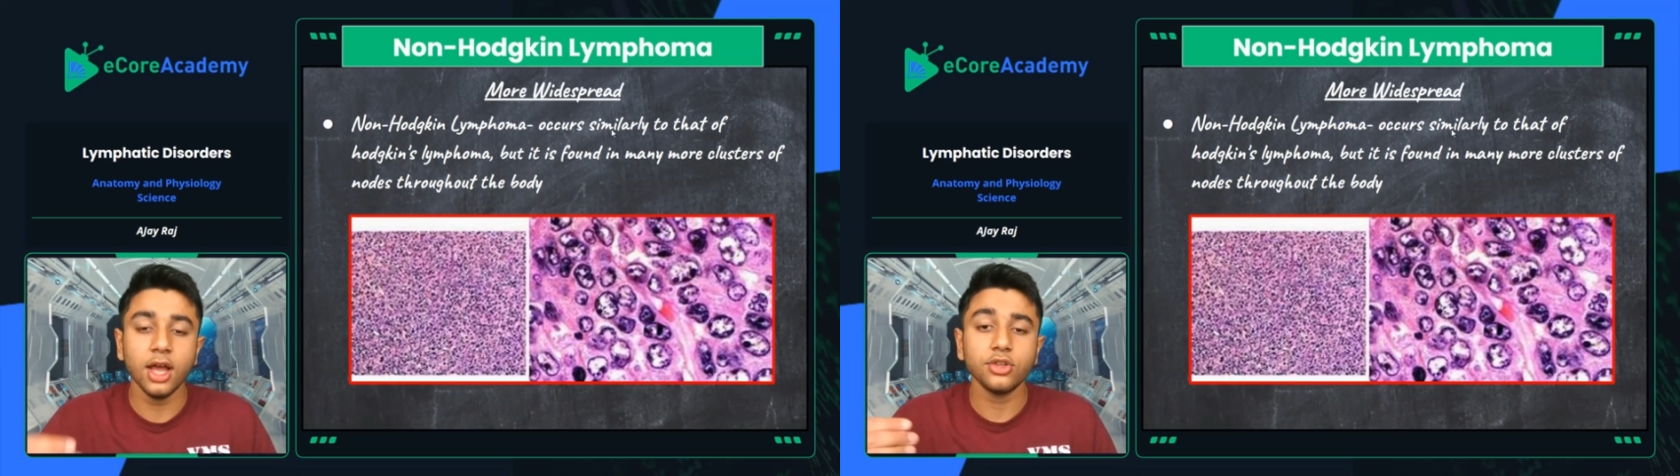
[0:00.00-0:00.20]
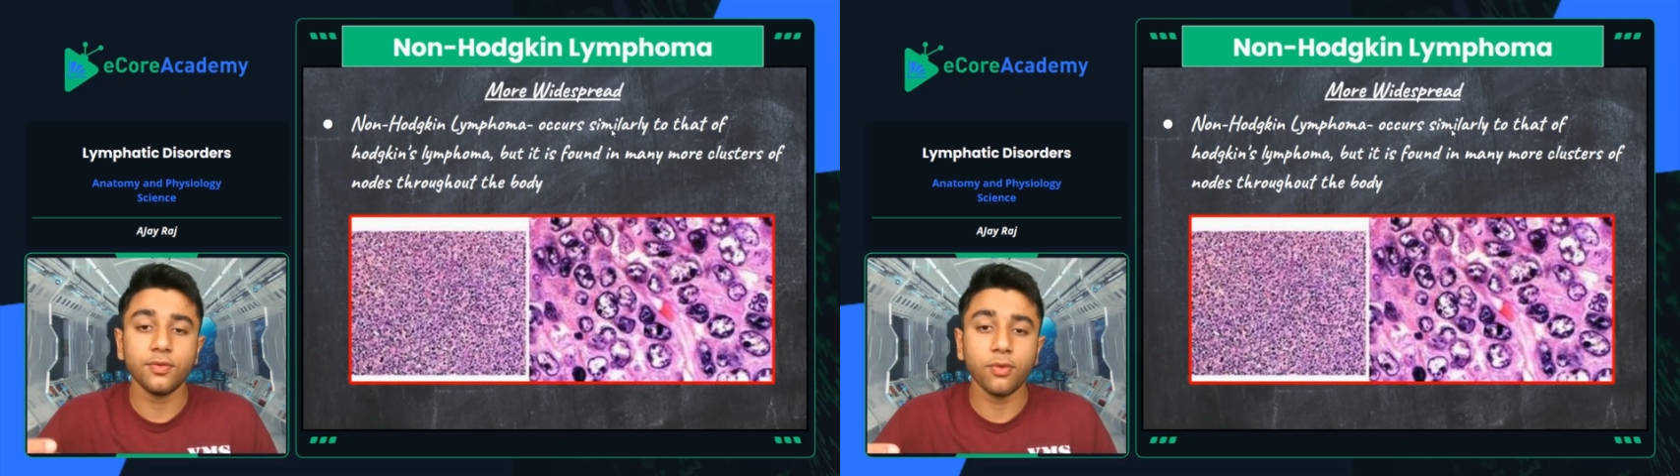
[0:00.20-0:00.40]

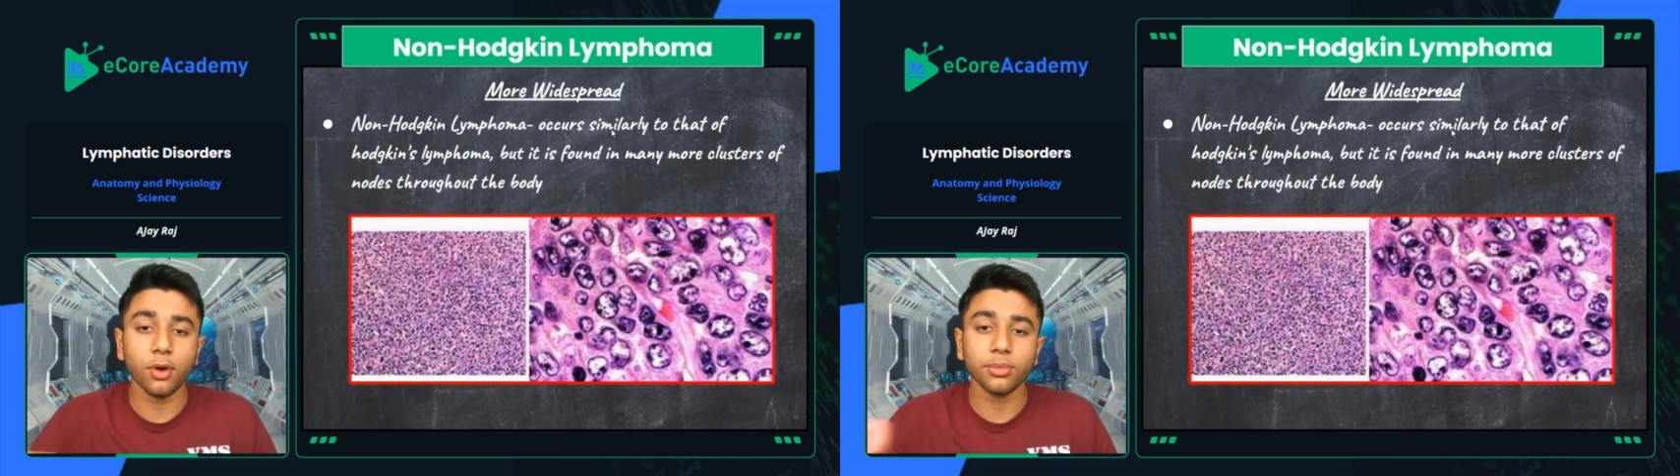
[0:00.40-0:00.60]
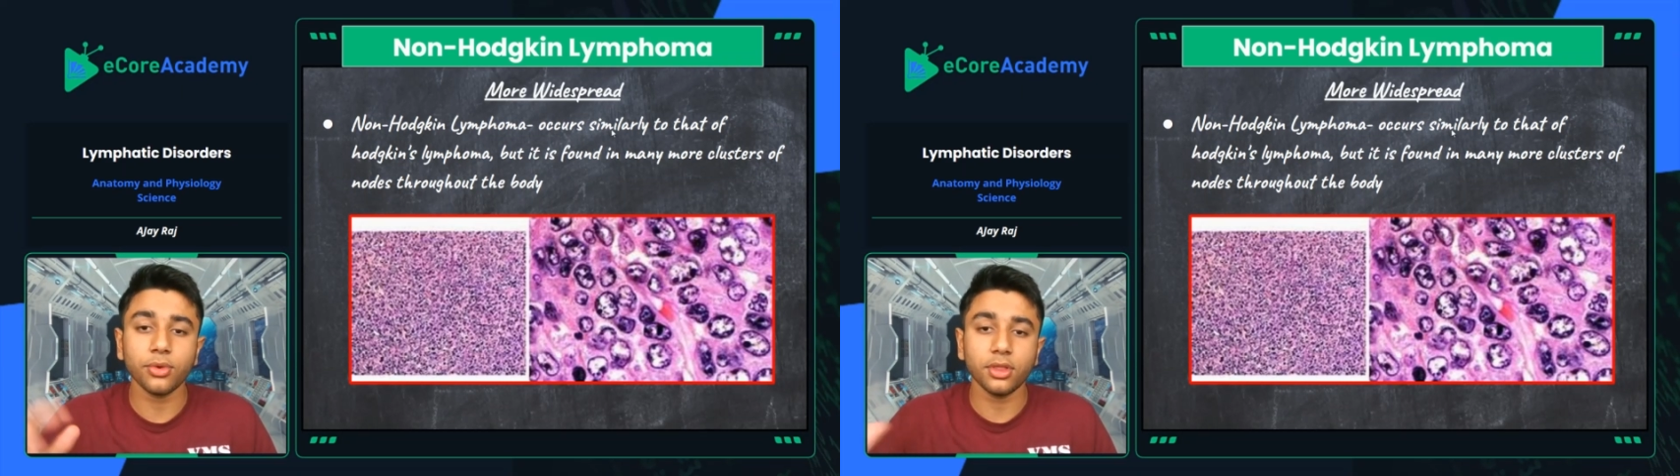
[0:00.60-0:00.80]
to
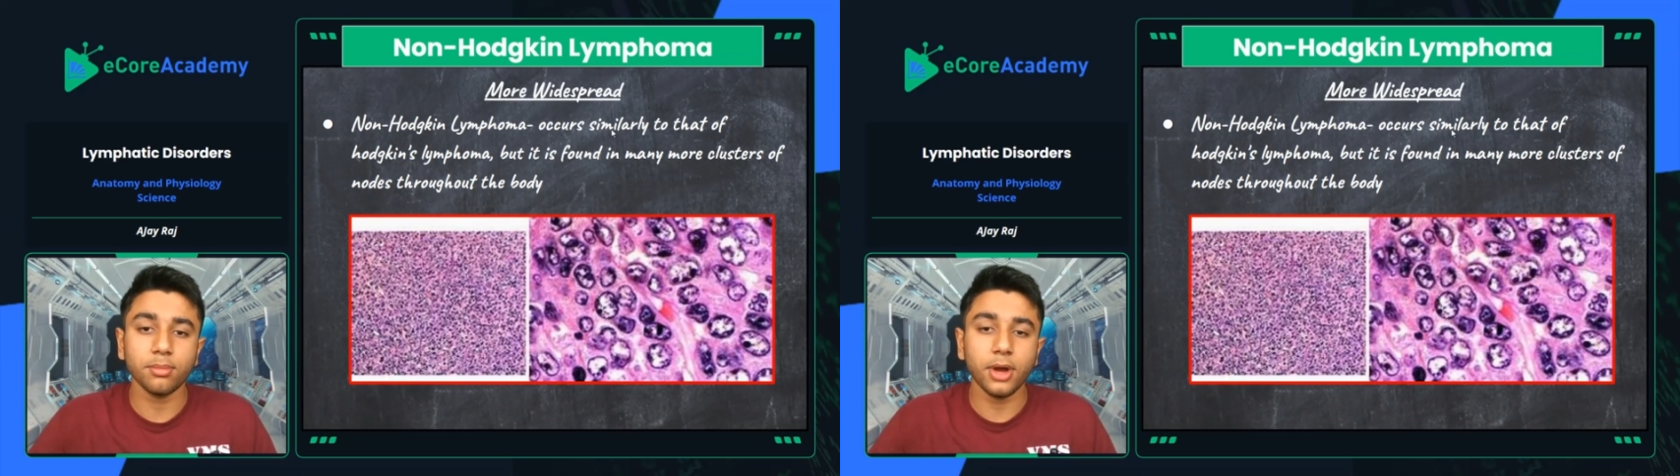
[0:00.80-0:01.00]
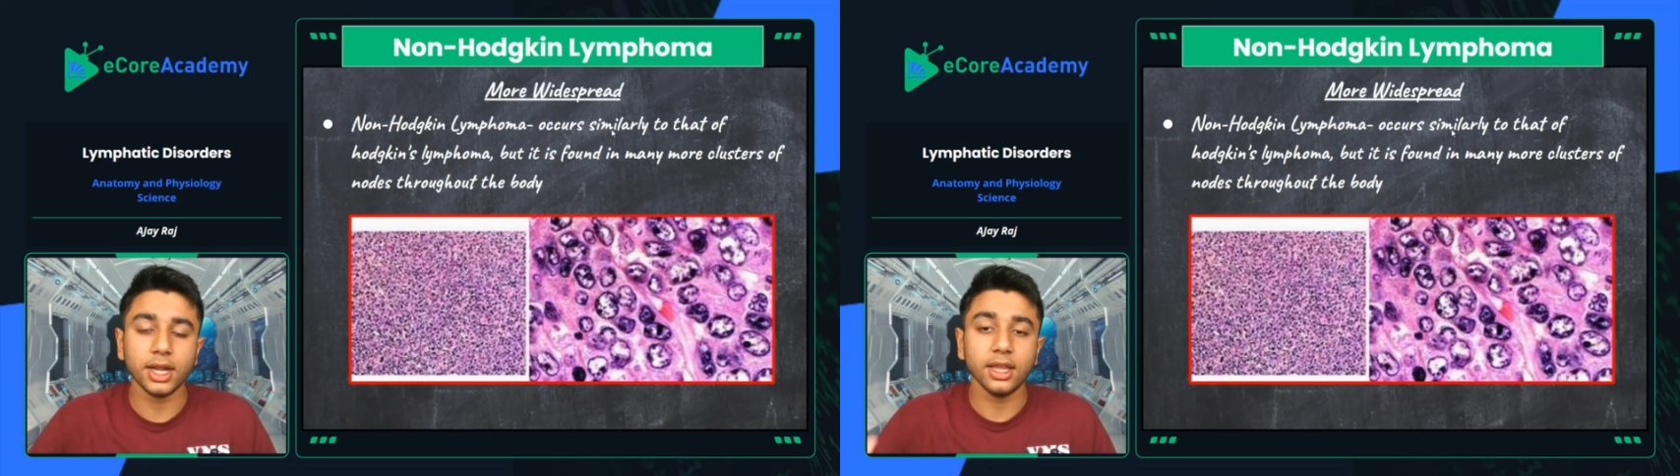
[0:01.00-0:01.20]
form throughout the
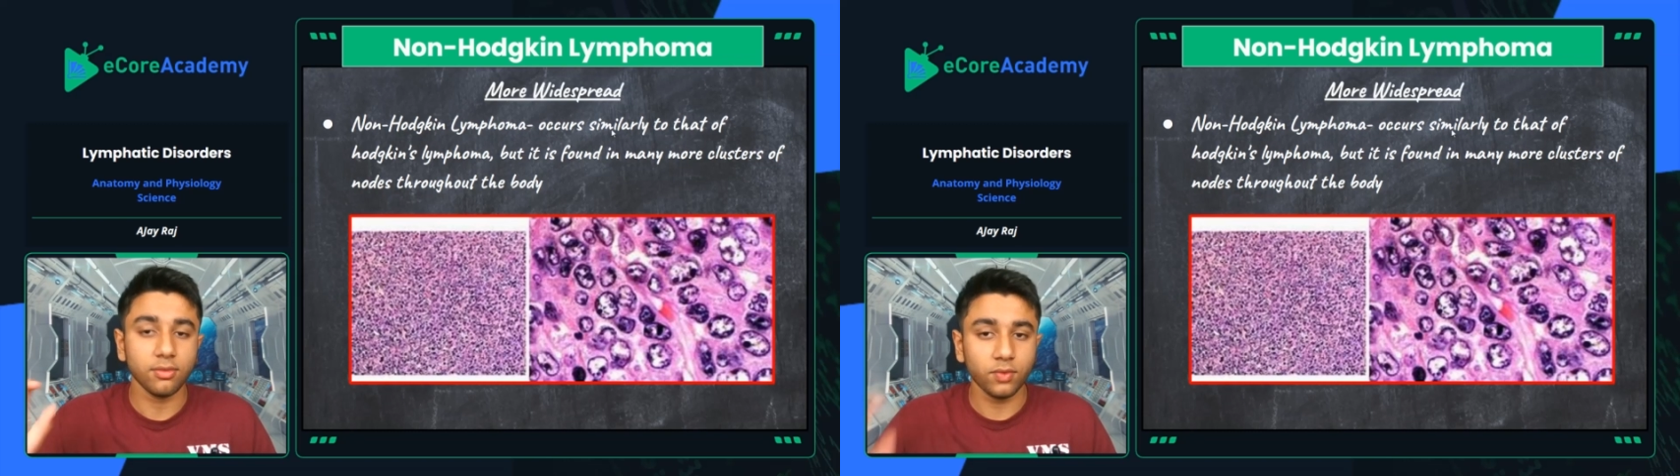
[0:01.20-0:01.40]
body,